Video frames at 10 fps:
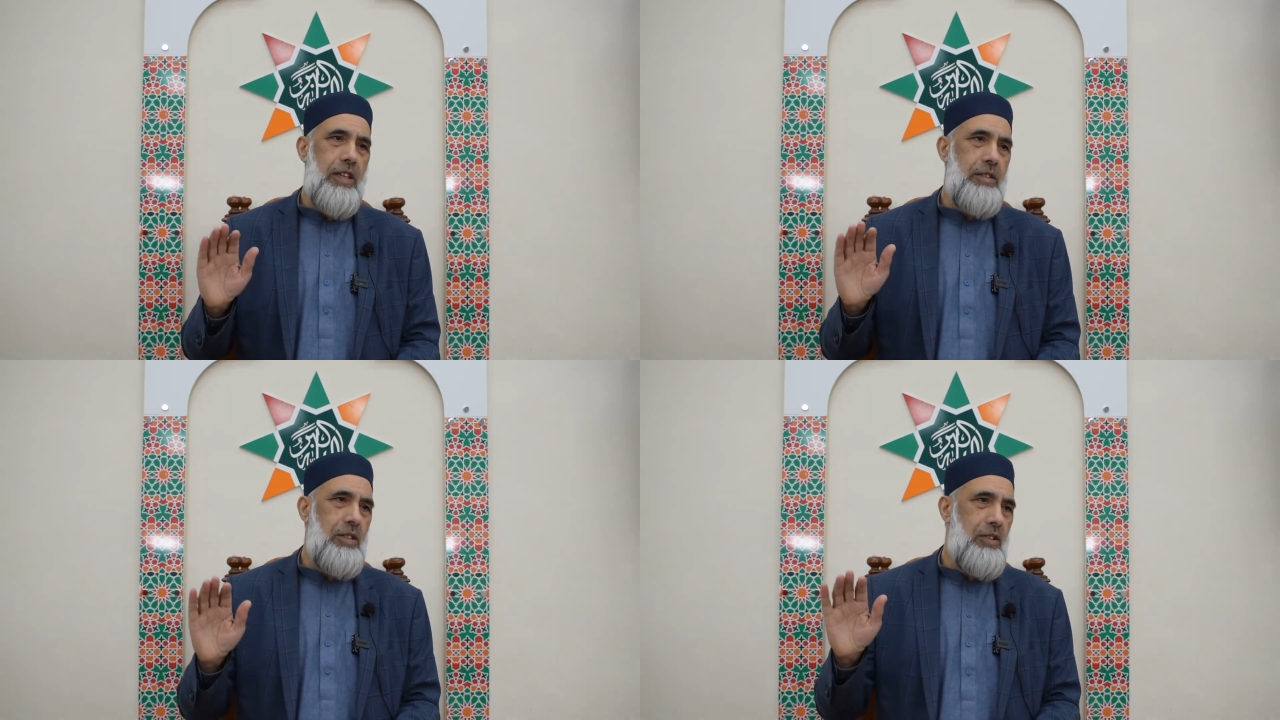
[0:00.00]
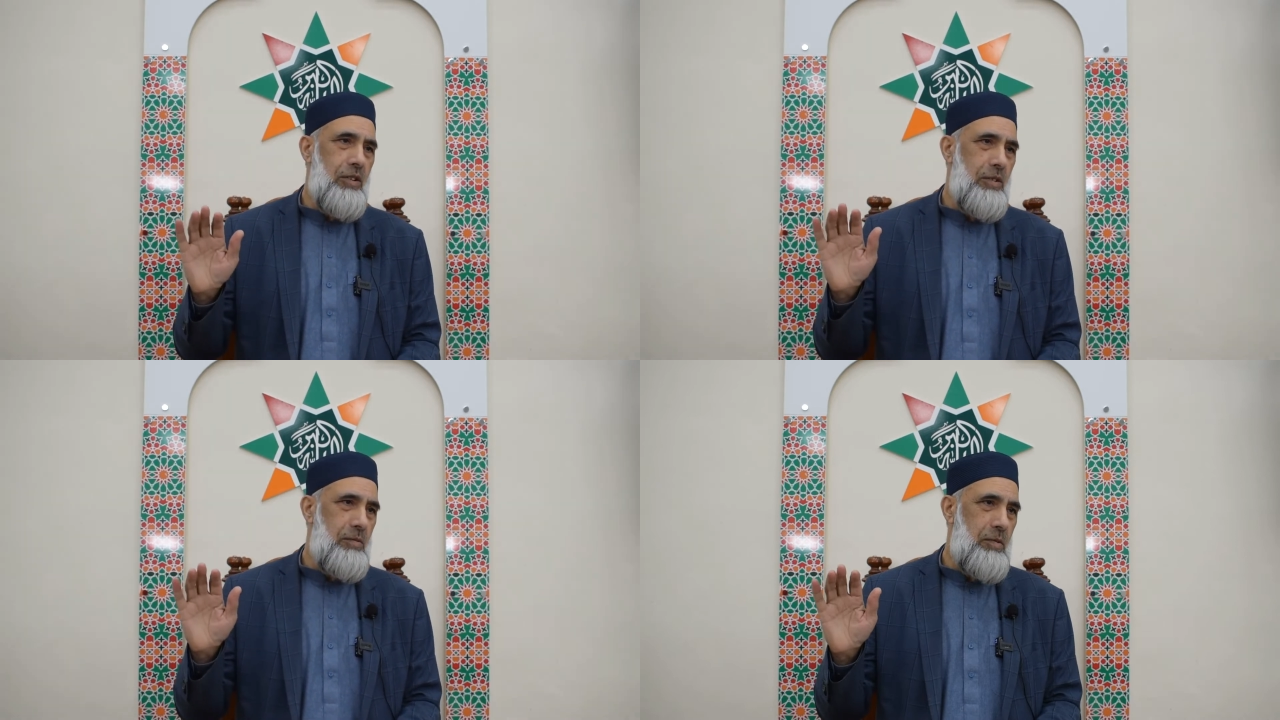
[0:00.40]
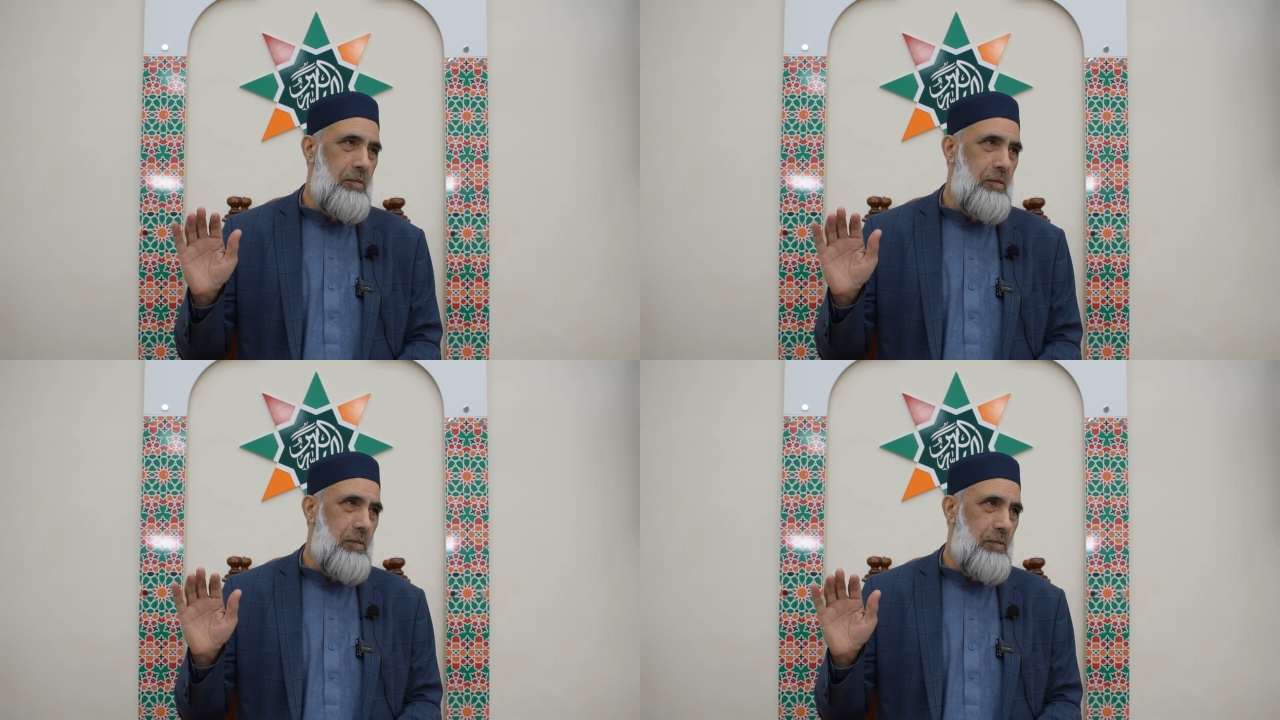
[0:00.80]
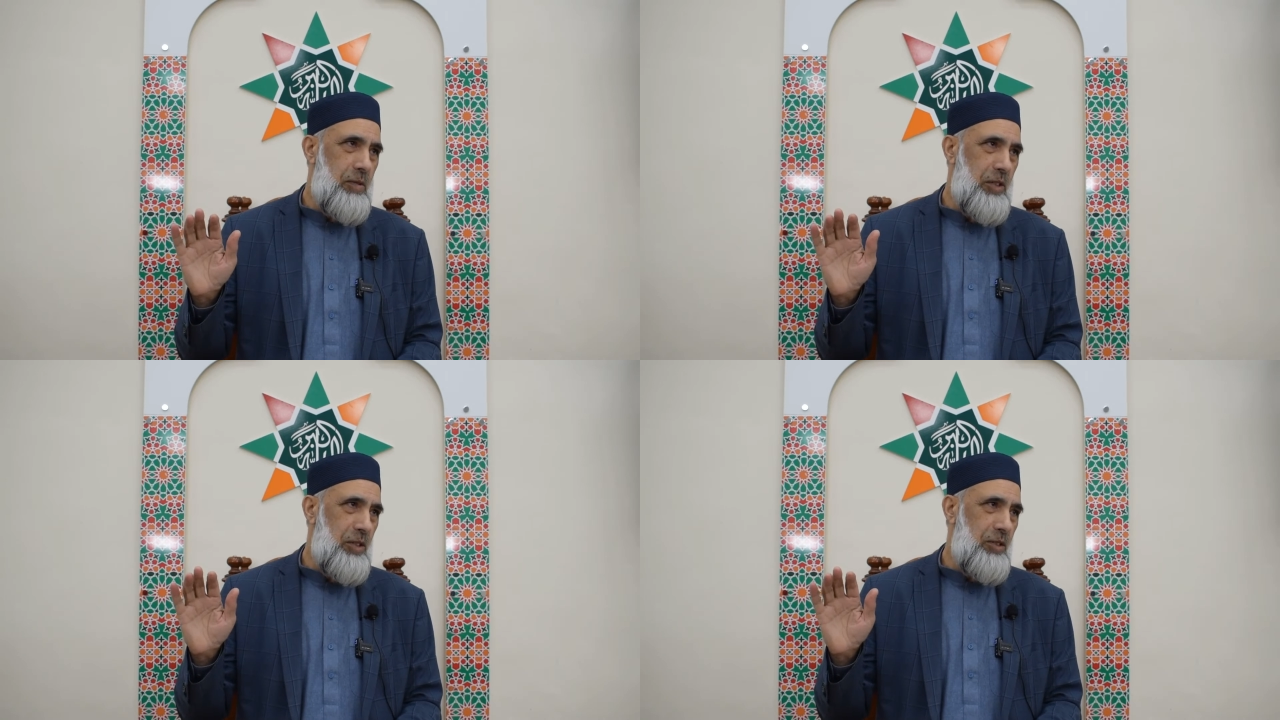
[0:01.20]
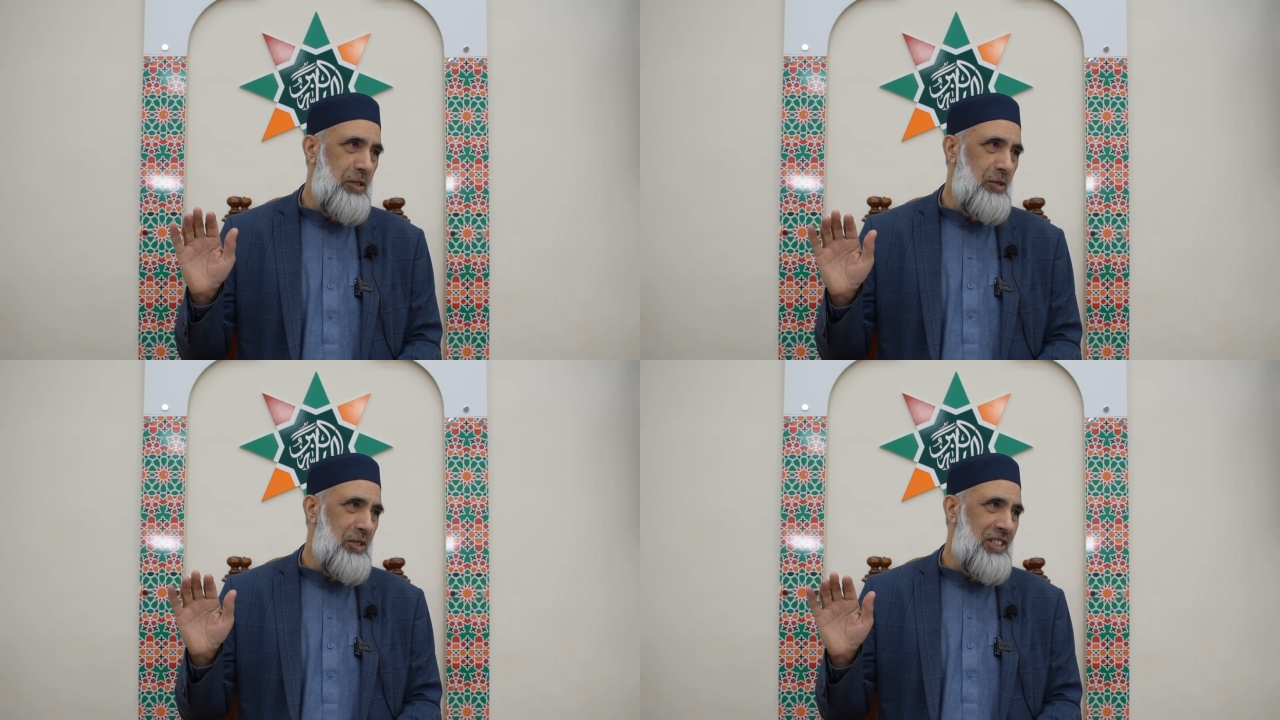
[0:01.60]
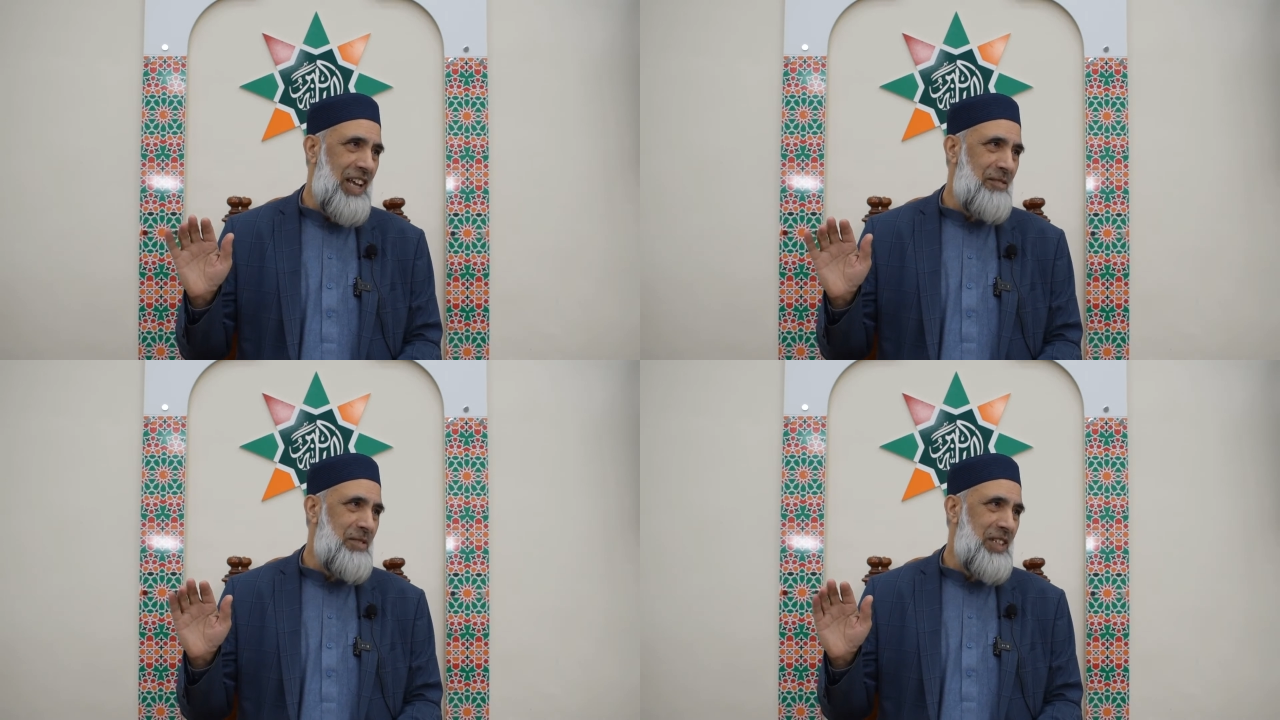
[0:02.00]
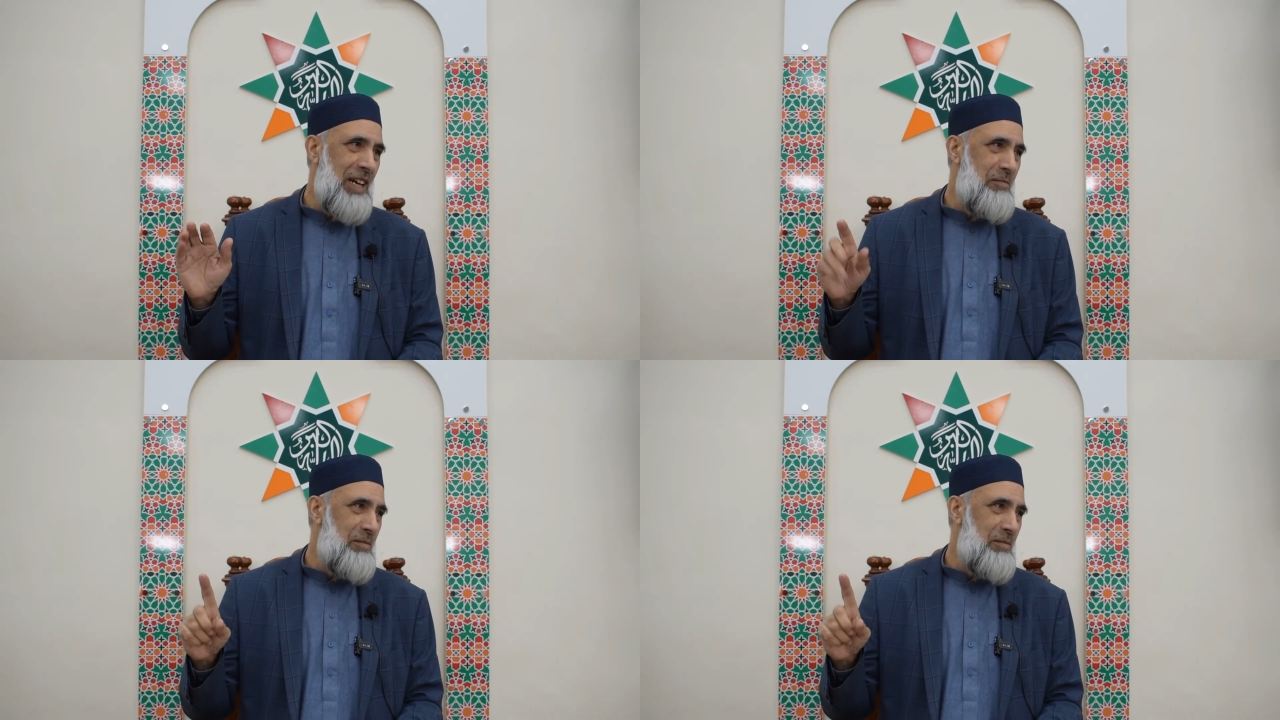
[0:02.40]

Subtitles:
you would tell me,